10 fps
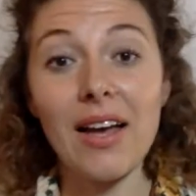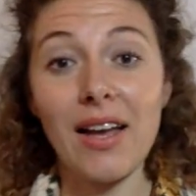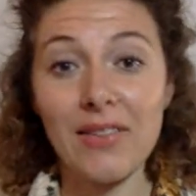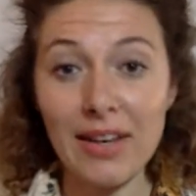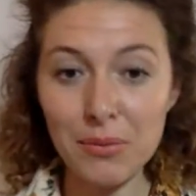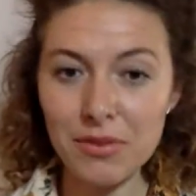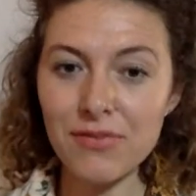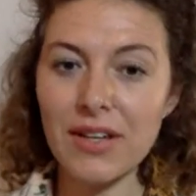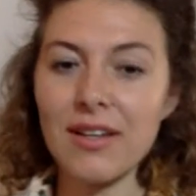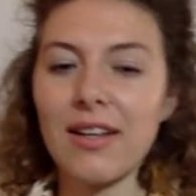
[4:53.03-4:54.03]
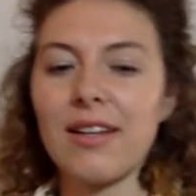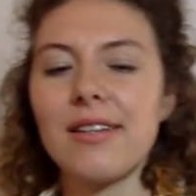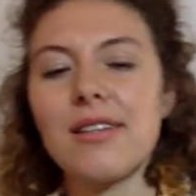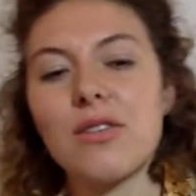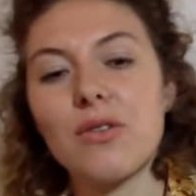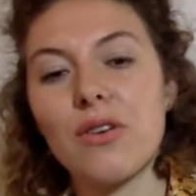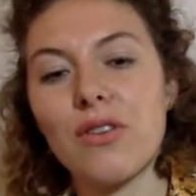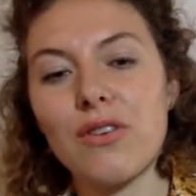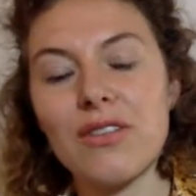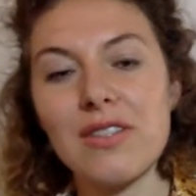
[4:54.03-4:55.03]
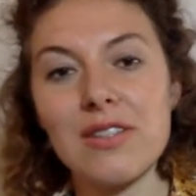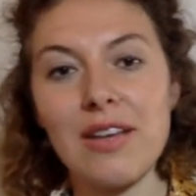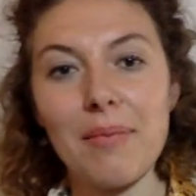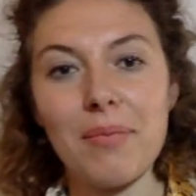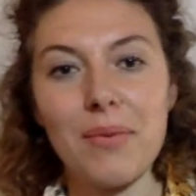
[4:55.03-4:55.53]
And that will finally lead us to the 3rd step,